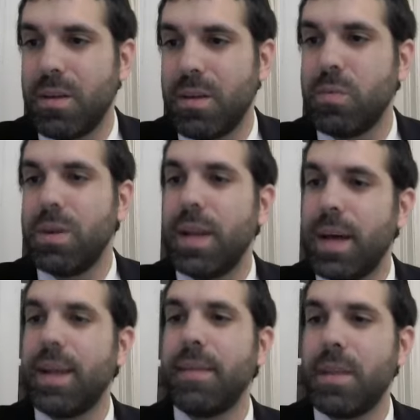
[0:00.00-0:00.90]
will we
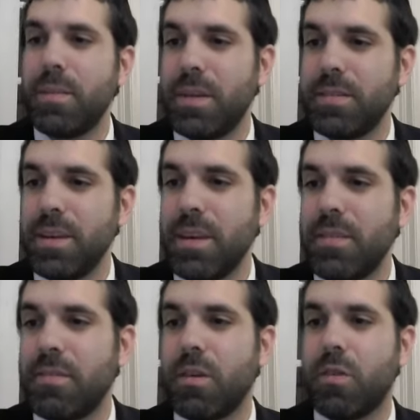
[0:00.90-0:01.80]
not have that blessing?
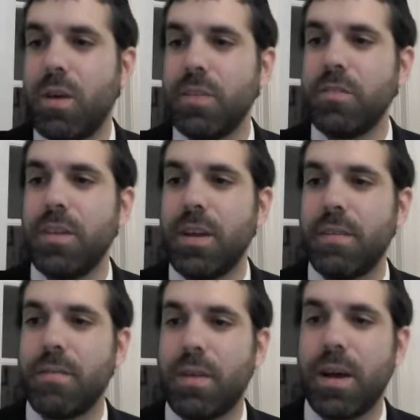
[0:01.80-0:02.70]
Is the questioning
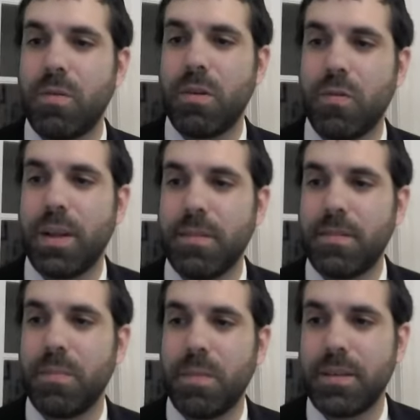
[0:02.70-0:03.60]
of God what
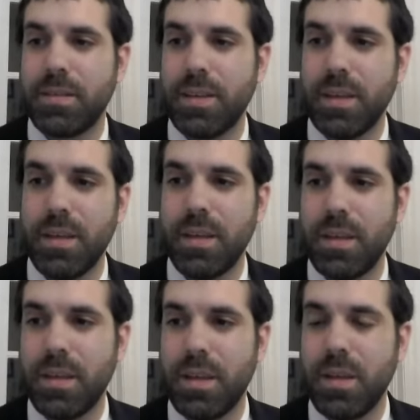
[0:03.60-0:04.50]
grants the blessing?
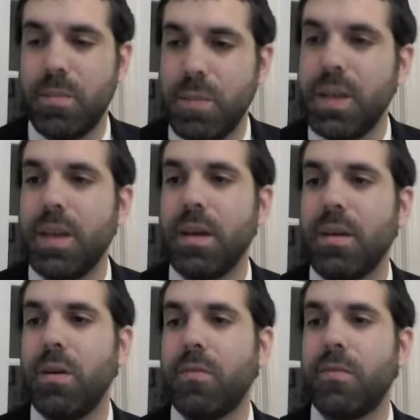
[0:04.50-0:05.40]
Meaning,
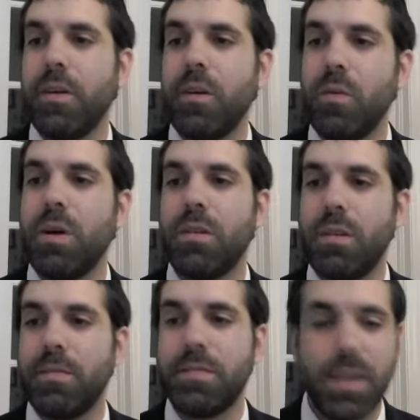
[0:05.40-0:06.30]
it very well
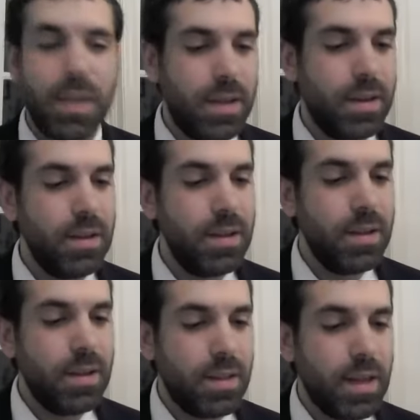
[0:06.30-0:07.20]
could have said
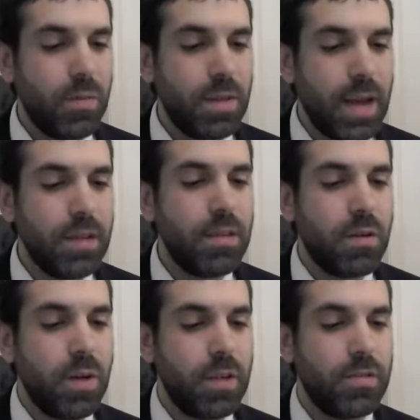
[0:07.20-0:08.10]
that without the
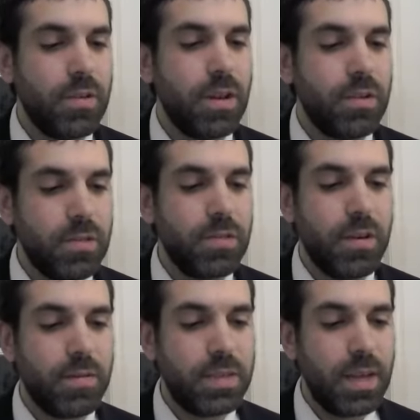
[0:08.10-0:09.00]
question, it just
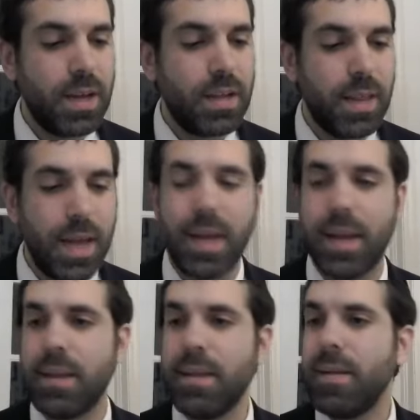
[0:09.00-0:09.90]
could have said
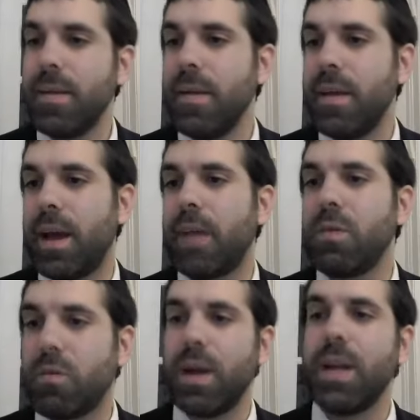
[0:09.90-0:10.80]
that I
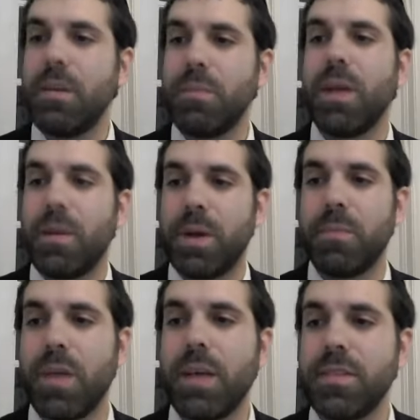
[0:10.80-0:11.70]
will grant your my
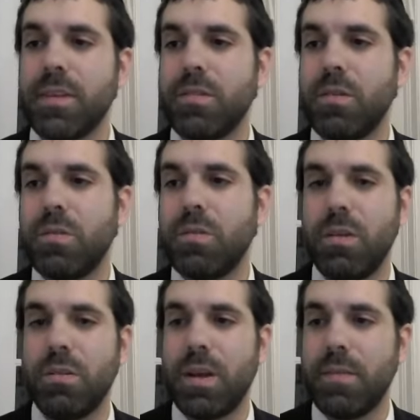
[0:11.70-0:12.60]
blessing so that
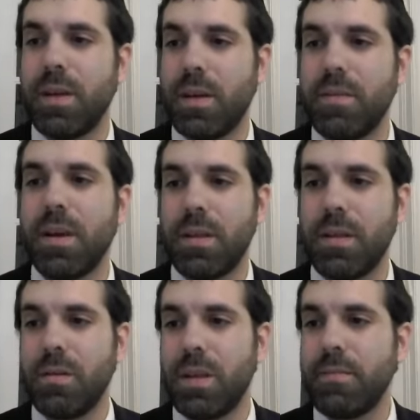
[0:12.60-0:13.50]
you'll never have not
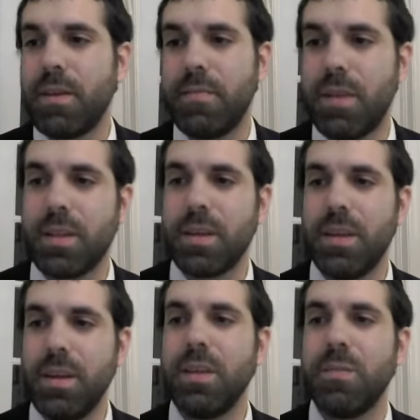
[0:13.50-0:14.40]
you'll never have nothing
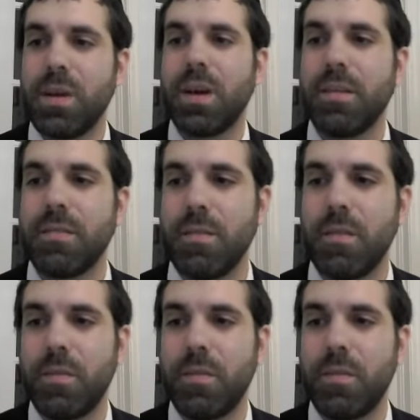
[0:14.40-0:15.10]
to eat because of your